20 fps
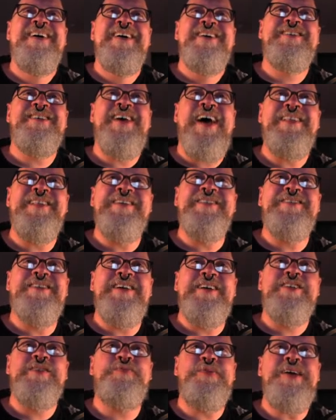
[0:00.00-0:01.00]

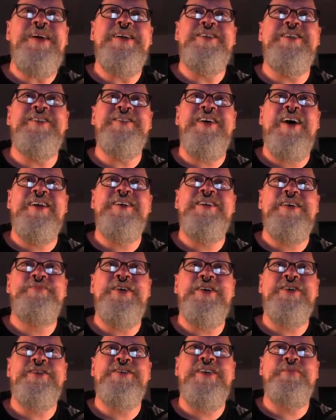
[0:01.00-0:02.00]
Silencing speech is
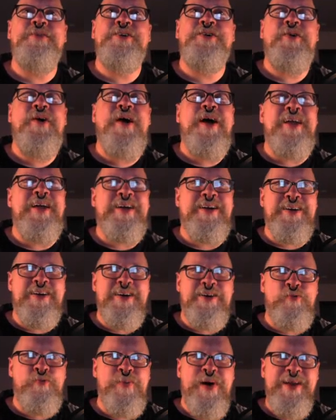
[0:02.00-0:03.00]
undemocratic.
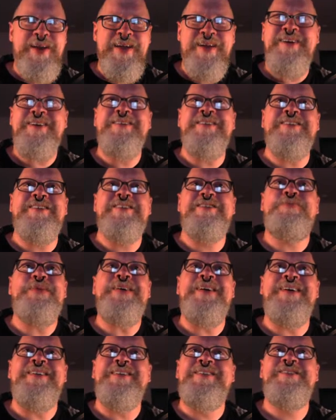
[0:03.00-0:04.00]
Uh, money isn't
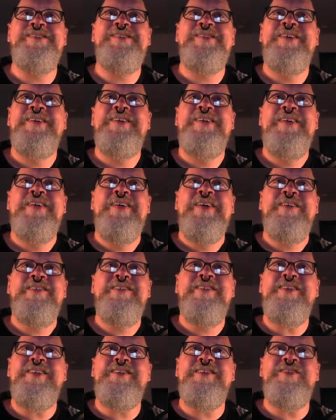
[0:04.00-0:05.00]
speech.
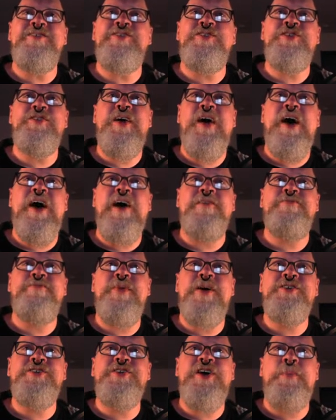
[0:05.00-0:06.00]
Citizens should have
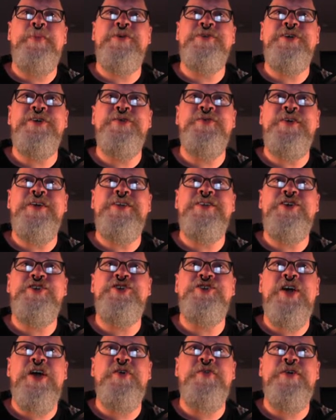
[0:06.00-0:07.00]
much opportunity to
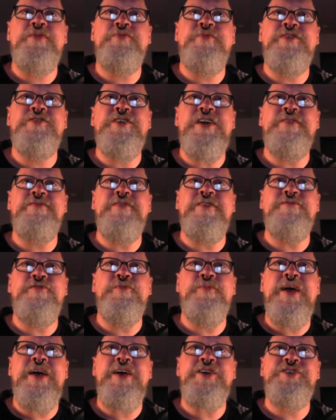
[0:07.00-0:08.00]
share and receive
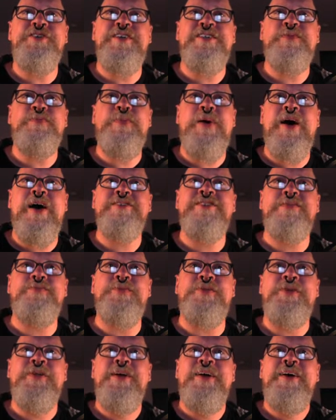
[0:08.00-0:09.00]
information as possible.